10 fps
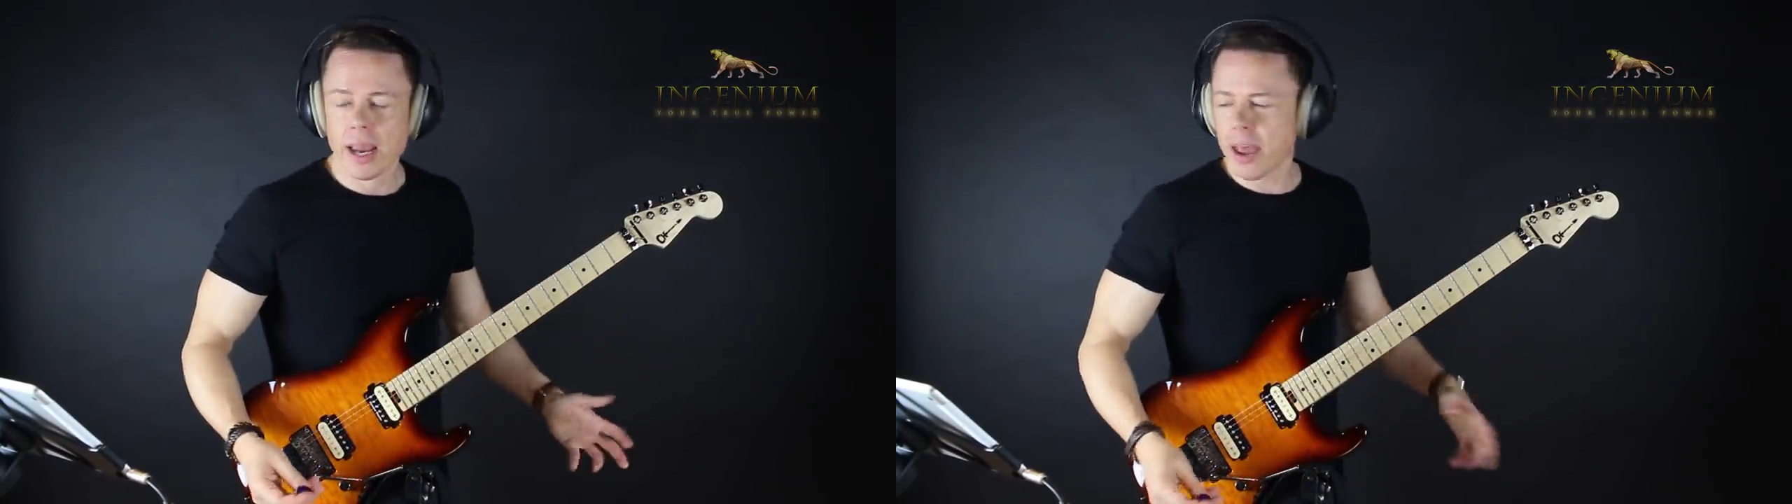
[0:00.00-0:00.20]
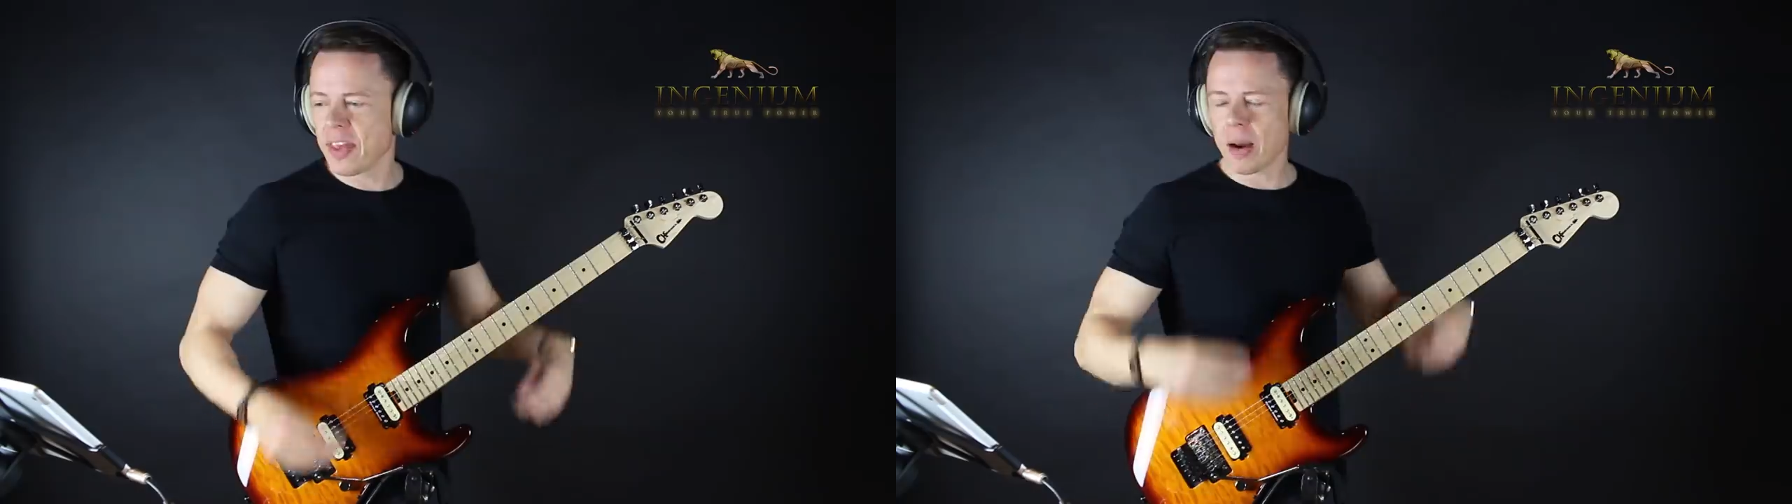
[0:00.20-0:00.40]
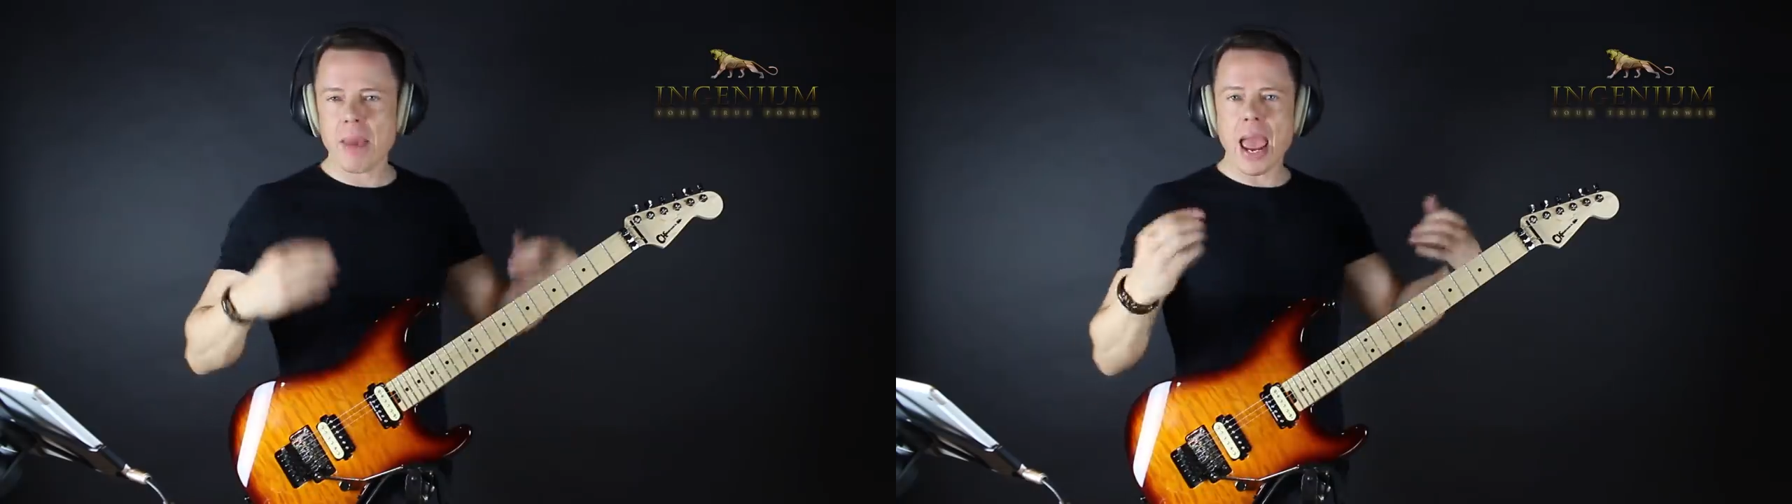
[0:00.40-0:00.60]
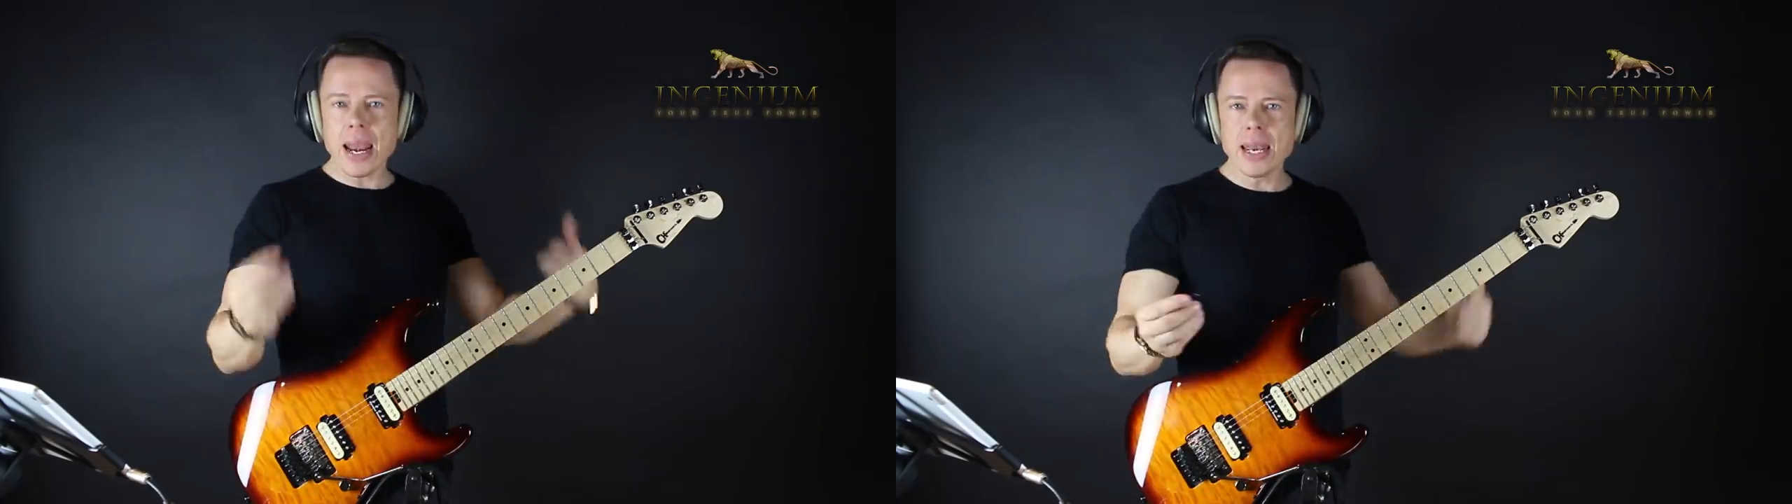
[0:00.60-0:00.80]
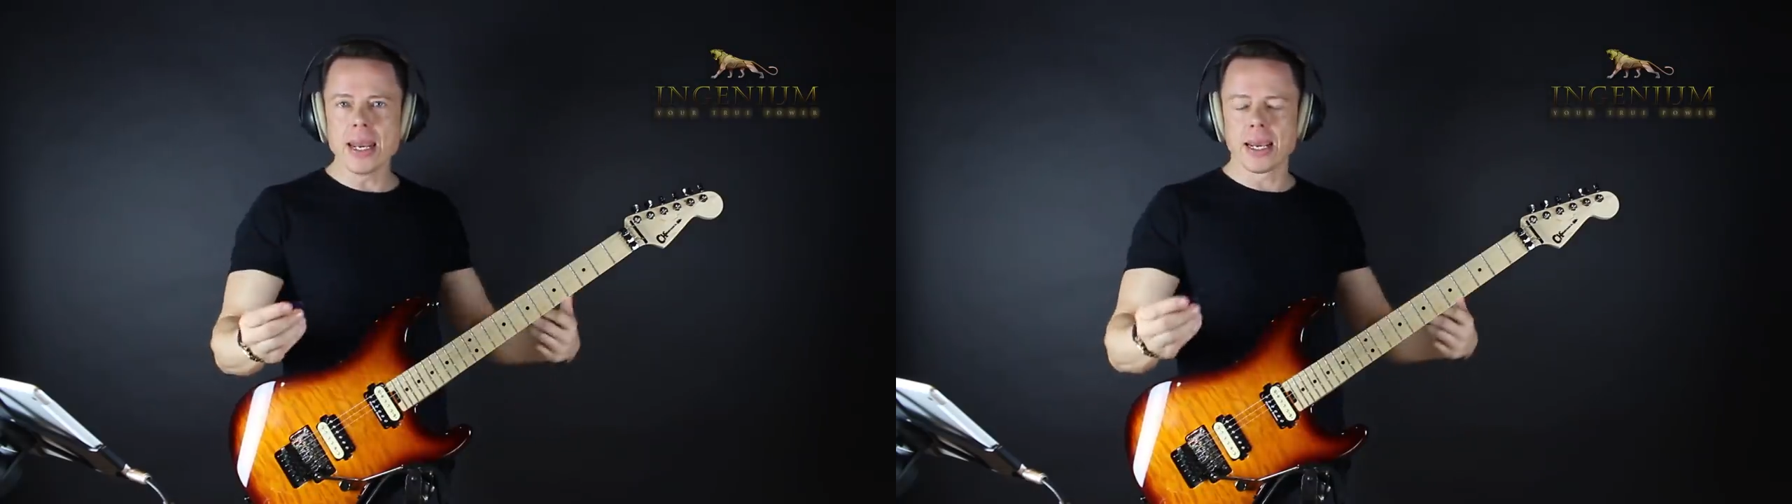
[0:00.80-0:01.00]
And then I'm
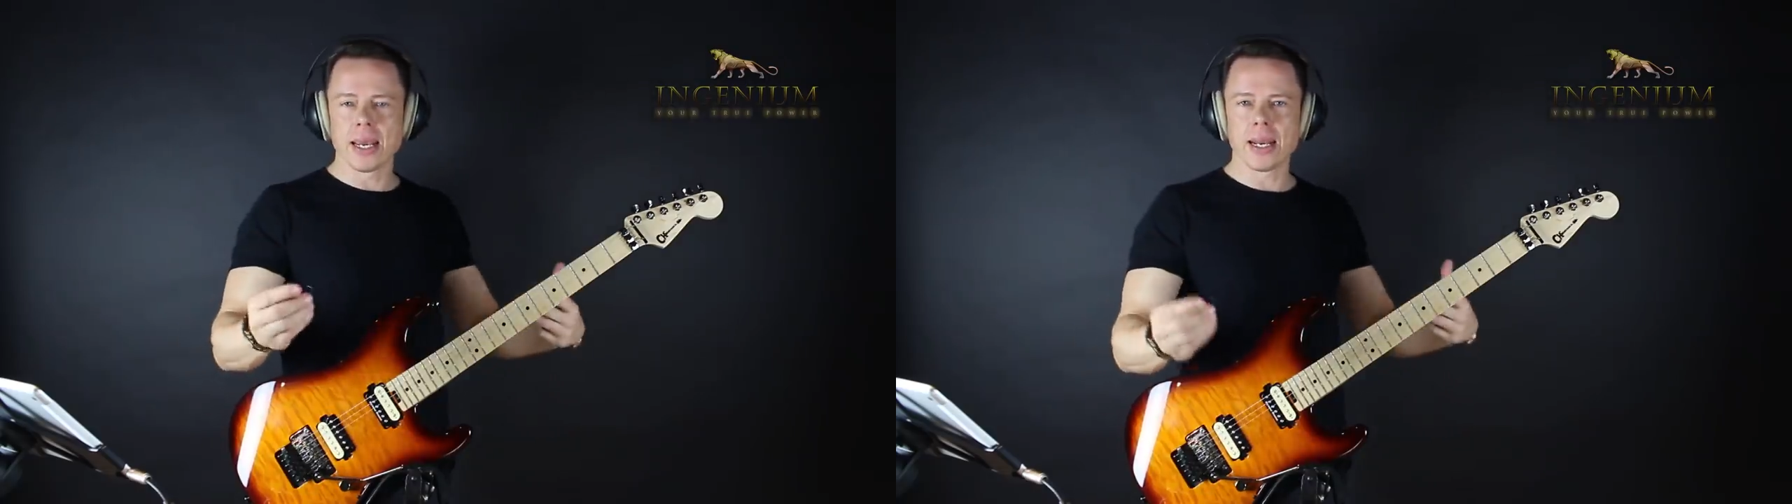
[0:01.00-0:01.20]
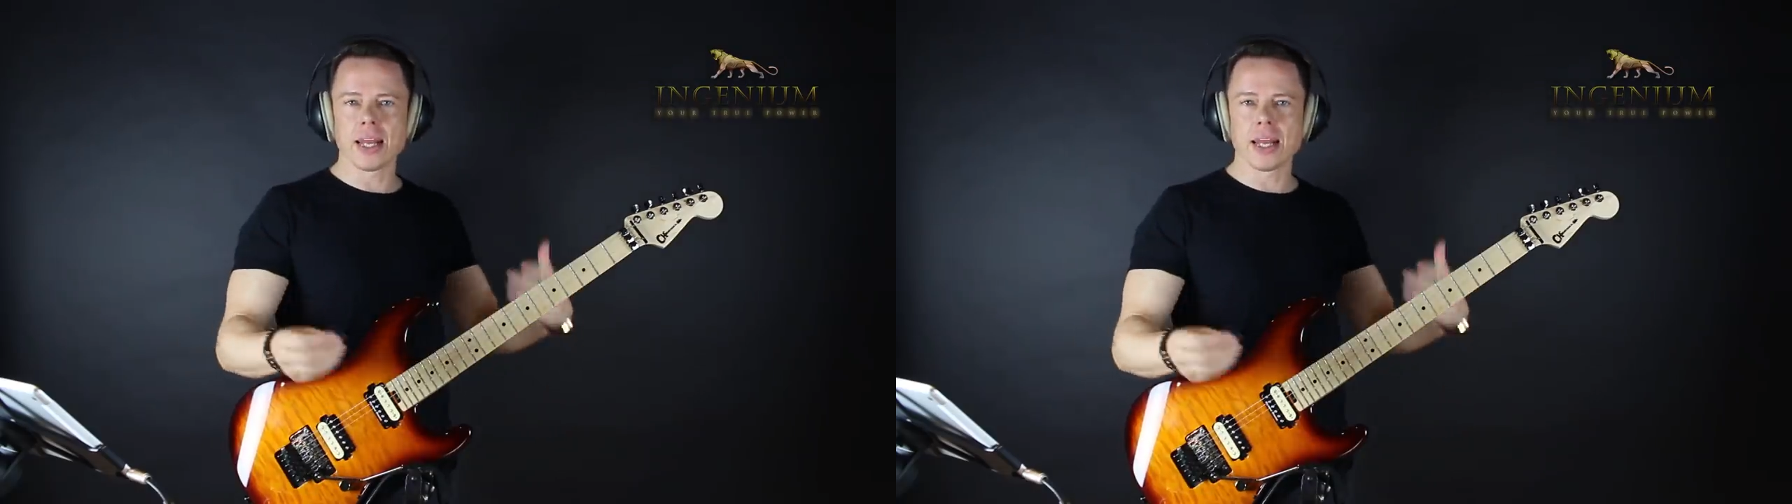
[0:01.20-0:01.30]
ending it